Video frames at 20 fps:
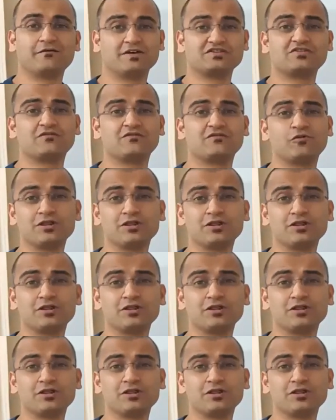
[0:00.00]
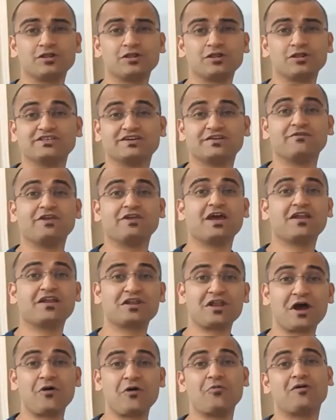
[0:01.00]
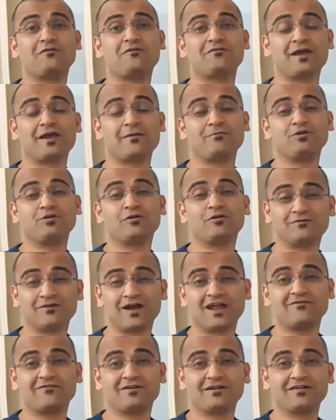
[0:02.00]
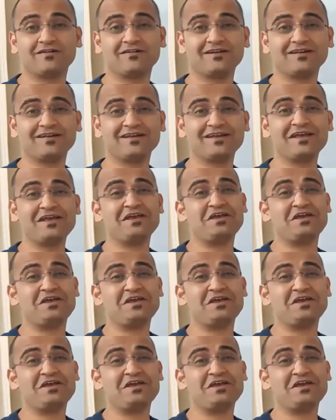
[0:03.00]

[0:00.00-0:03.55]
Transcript: first of all thank you so much. We are now a family of 500.